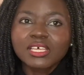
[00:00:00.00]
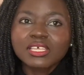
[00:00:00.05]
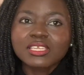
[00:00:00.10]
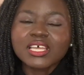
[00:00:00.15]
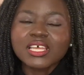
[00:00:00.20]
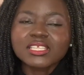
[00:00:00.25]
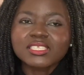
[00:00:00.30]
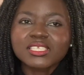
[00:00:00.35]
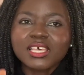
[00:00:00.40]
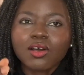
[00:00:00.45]

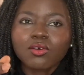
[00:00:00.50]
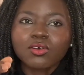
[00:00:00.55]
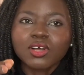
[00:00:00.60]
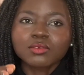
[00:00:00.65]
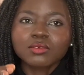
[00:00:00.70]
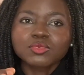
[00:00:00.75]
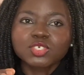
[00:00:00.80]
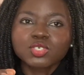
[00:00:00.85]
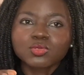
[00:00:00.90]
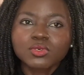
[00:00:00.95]
That's how
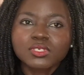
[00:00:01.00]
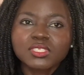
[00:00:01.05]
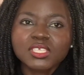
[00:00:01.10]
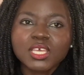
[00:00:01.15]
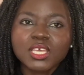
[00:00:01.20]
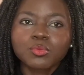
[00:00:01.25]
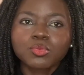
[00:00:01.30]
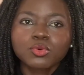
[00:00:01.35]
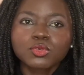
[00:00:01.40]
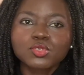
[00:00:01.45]
come she was
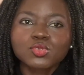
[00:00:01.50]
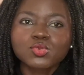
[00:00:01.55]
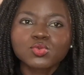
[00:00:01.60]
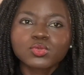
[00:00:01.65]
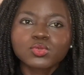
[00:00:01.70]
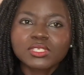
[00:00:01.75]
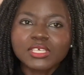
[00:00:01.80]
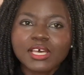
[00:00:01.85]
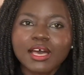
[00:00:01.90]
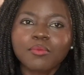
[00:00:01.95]
able to
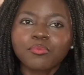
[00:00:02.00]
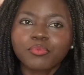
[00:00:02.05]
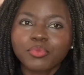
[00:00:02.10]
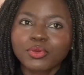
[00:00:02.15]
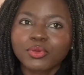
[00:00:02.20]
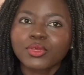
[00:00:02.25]
tap.